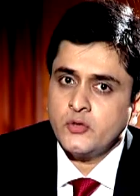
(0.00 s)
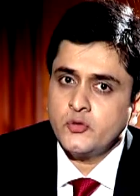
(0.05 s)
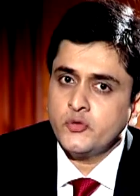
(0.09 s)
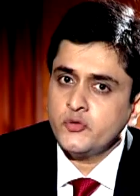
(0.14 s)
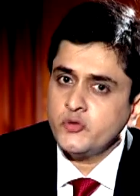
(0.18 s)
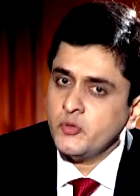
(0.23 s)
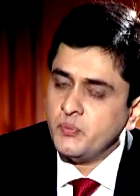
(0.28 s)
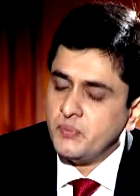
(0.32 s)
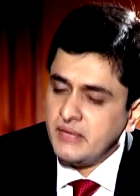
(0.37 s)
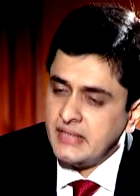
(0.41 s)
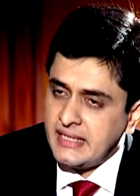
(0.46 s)
Do
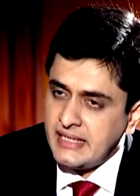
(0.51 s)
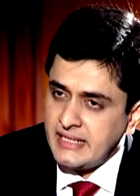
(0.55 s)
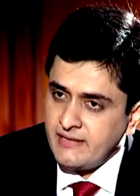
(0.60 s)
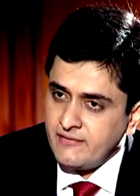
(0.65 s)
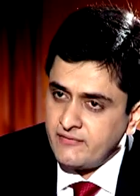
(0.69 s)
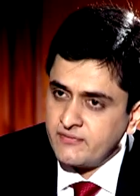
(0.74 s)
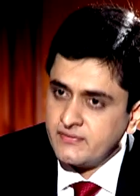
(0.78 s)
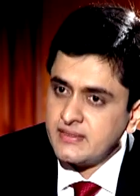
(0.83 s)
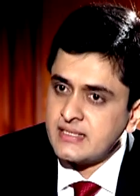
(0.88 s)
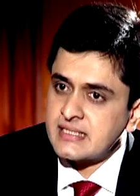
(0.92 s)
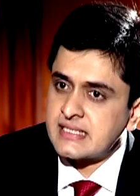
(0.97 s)
you
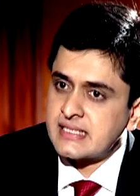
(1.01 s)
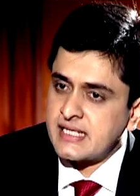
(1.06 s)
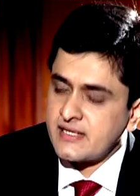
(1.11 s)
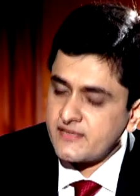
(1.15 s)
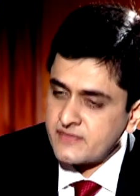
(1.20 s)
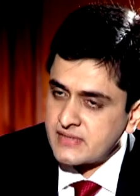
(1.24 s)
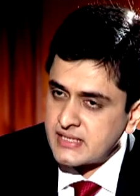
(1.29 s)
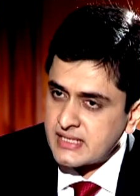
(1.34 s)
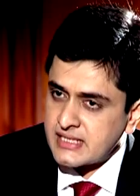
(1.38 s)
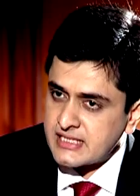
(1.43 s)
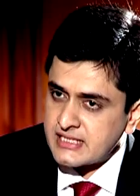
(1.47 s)
believe this
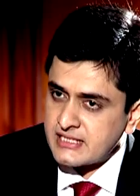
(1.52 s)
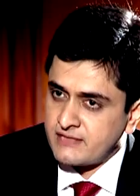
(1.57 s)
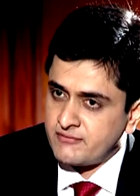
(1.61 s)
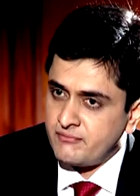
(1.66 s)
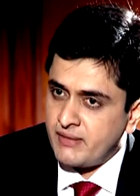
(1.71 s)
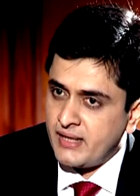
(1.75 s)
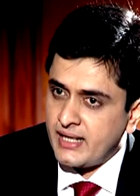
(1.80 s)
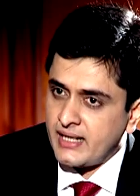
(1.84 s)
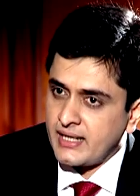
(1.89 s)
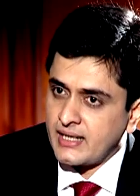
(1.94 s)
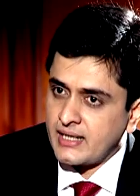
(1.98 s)
gives the Reserve
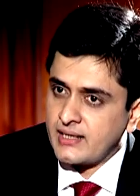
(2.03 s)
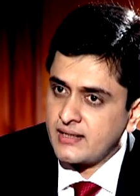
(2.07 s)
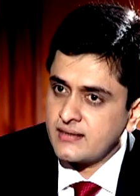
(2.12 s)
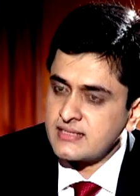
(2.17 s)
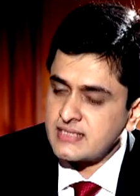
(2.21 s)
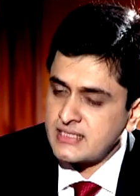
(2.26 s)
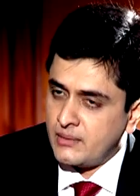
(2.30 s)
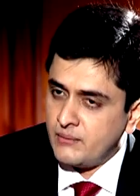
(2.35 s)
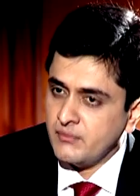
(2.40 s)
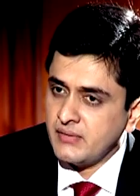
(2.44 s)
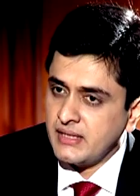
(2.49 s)
Bank
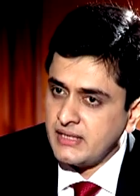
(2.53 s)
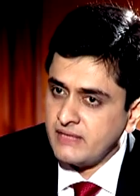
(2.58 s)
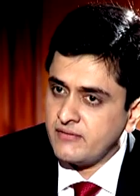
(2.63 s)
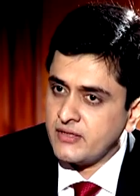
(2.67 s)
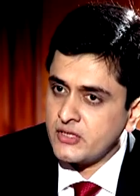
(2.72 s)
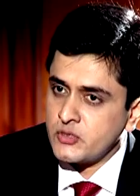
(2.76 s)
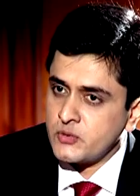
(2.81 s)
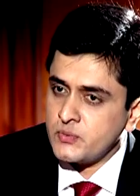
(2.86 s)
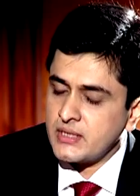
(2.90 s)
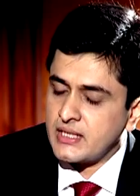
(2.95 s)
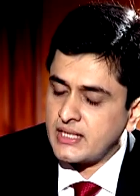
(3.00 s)
some
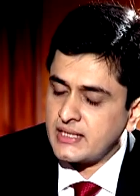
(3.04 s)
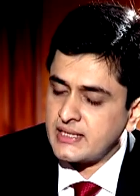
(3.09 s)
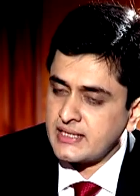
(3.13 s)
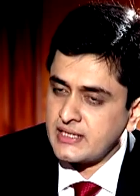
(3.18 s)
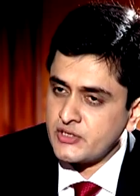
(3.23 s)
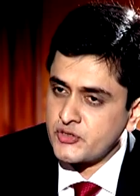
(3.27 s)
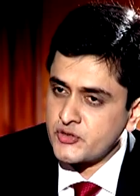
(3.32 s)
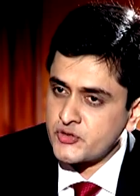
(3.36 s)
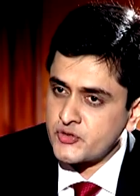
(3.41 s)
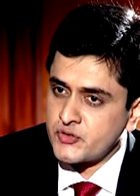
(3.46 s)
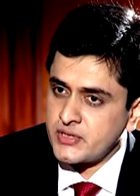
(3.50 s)
leeway to be cutting
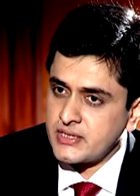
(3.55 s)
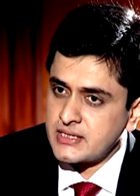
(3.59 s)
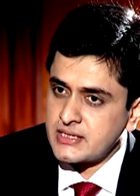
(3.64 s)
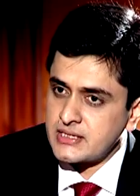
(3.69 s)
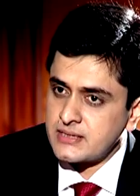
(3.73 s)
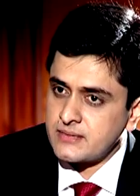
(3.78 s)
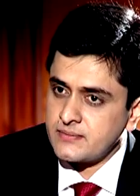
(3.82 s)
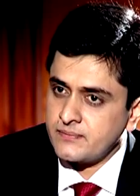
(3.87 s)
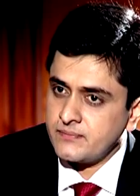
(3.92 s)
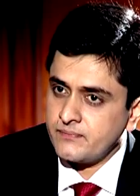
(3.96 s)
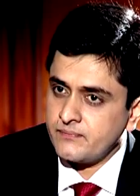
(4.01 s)
interest rates?